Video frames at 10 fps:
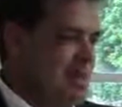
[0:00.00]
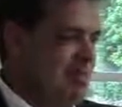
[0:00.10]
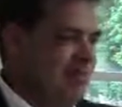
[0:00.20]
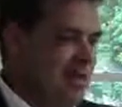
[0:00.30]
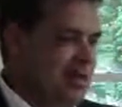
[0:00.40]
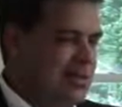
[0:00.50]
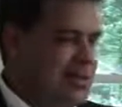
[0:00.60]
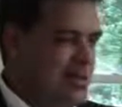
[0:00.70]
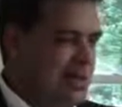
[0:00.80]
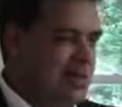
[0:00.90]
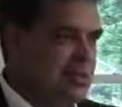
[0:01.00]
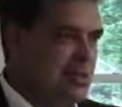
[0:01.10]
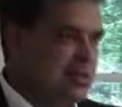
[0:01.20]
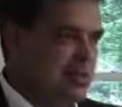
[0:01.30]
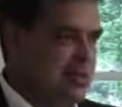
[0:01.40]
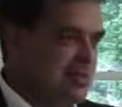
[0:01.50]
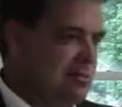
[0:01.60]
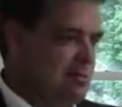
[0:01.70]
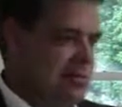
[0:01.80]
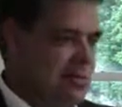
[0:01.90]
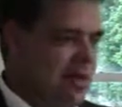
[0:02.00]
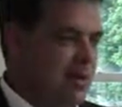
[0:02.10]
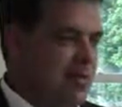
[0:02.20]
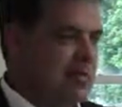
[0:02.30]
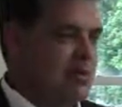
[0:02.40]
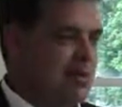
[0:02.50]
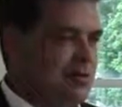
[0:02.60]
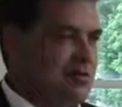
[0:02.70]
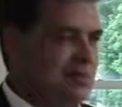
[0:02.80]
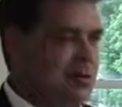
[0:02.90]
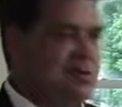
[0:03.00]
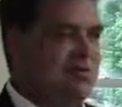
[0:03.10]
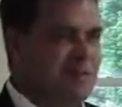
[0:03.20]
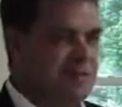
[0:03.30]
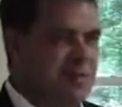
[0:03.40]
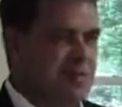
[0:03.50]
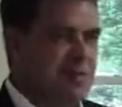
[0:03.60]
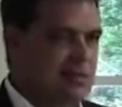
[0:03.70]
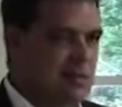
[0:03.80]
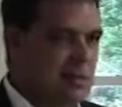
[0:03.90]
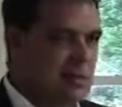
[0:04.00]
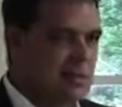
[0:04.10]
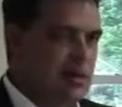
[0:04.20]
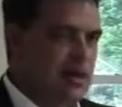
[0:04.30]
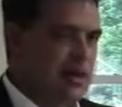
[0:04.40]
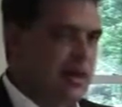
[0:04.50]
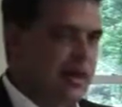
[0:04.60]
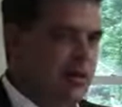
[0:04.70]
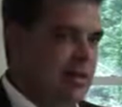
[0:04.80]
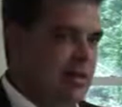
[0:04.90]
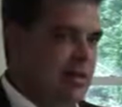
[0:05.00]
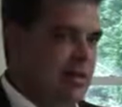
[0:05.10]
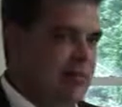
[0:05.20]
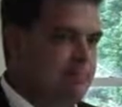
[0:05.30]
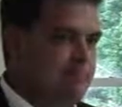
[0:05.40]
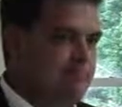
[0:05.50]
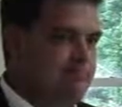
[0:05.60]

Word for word: my family has had a business here since the mid fifties, and um,